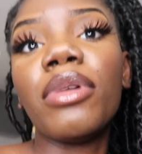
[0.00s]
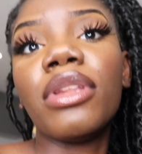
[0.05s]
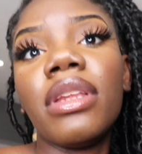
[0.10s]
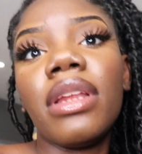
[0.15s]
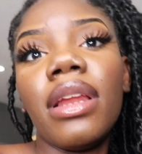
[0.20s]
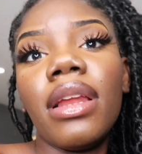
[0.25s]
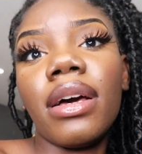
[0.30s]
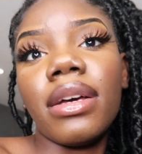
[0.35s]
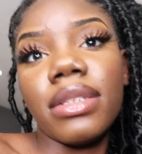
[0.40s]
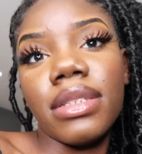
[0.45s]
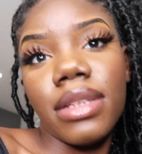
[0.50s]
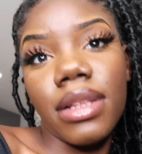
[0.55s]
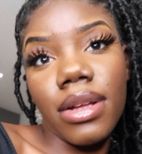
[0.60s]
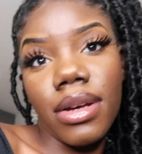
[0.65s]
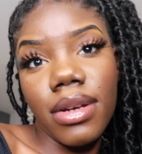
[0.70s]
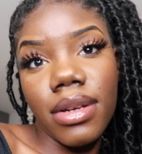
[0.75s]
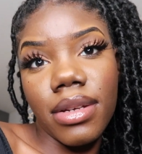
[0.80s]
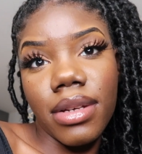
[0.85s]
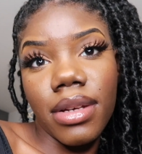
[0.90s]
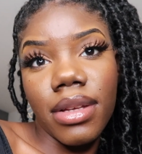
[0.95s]
on the last
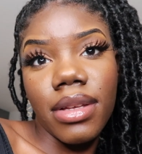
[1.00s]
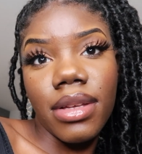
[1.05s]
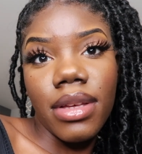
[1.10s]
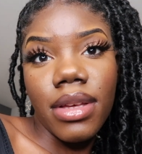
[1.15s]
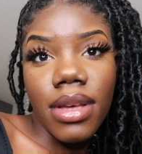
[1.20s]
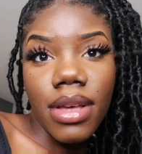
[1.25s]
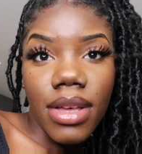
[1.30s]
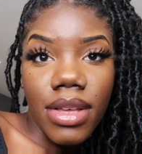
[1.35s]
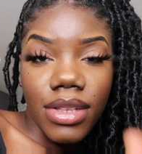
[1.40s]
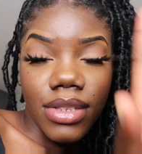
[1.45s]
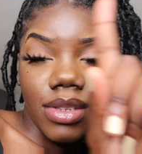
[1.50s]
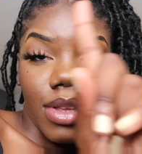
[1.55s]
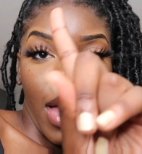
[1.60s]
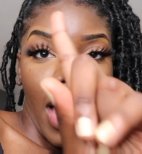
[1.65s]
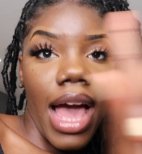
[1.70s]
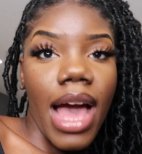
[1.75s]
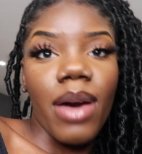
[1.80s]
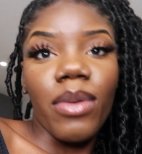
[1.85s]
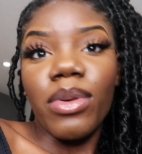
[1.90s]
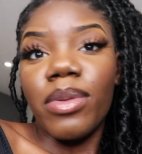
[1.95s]
look, so
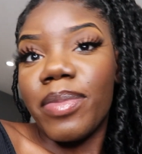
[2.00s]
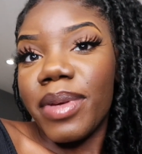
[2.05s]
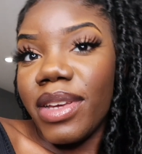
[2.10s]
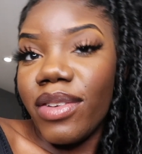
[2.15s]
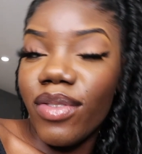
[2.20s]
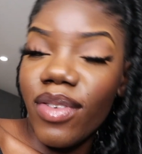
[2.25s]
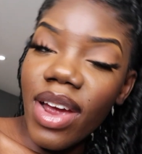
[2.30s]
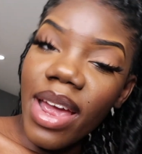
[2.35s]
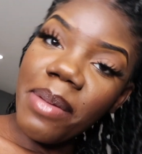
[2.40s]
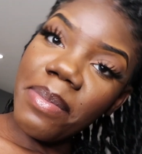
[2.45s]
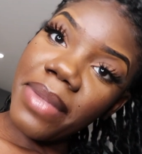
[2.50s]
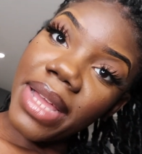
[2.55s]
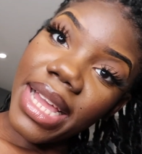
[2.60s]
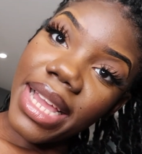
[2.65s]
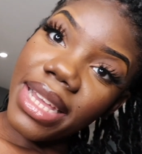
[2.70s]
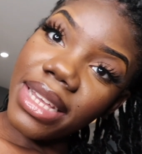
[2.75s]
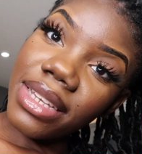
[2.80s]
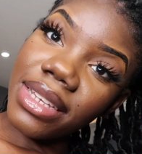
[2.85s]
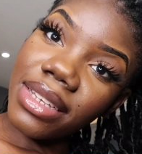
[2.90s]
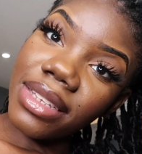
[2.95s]
I will be right
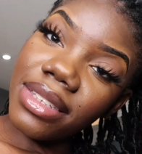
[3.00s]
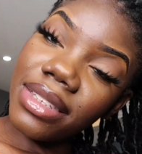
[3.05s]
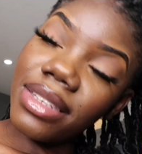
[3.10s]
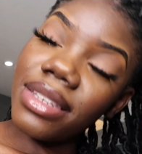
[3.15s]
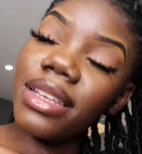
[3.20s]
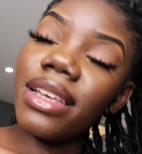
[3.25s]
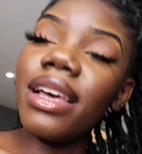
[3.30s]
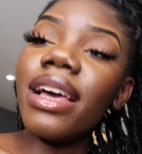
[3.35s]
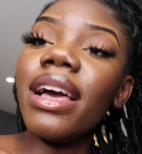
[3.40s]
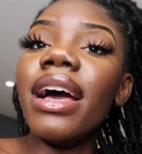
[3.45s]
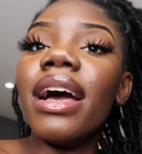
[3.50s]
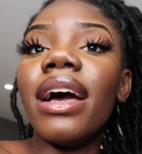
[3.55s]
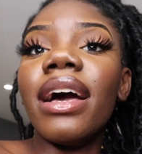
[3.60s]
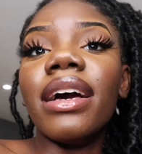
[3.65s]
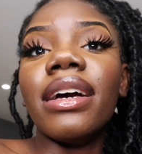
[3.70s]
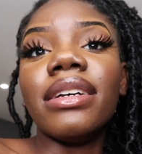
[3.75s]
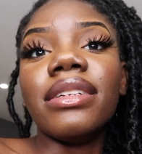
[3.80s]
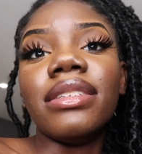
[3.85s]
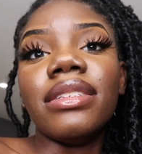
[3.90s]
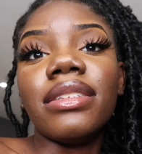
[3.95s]
back,
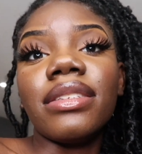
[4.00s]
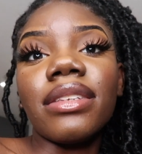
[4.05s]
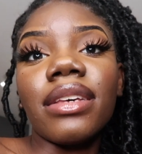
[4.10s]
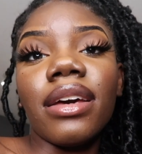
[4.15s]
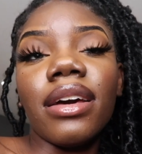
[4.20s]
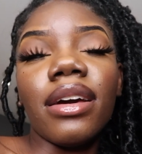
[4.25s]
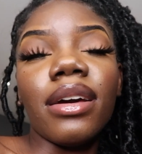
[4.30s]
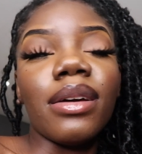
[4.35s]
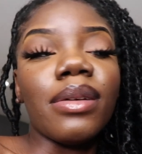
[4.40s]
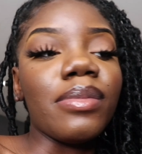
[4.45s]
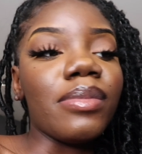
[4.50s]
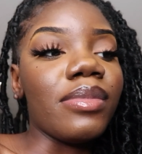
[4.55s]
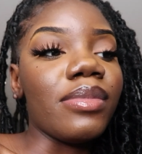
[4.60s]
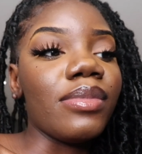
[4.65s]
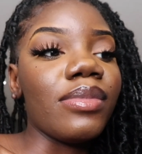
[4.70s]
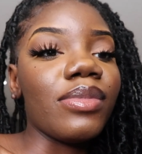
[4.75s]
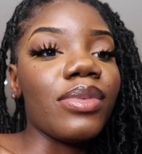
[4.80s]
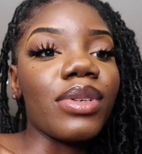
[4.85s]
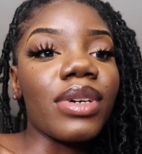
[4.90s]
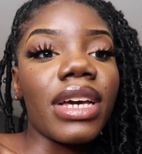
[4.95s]
and
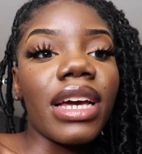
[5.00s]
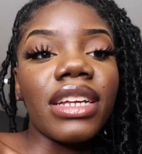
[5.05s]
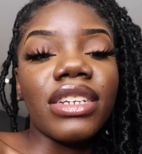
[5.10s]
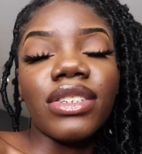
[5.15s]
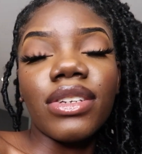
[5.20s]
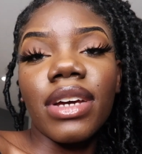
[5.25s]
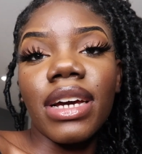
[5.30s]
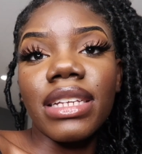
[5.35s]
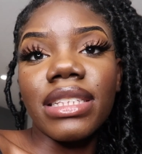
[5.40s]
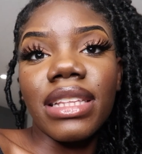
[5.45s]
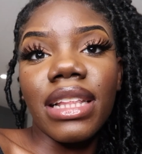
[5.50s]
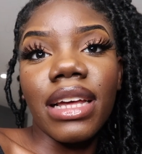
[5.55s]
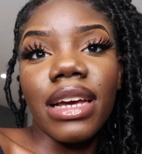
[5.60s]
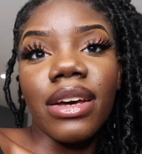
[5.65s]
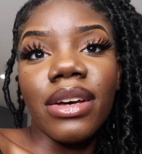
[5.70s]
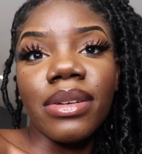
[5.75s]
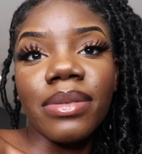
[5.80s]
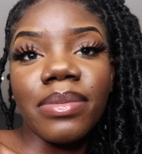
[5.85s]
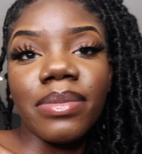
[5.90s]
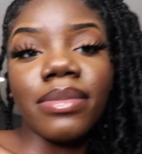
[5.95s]
we'll catch you guys later.
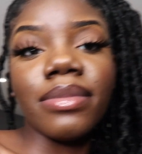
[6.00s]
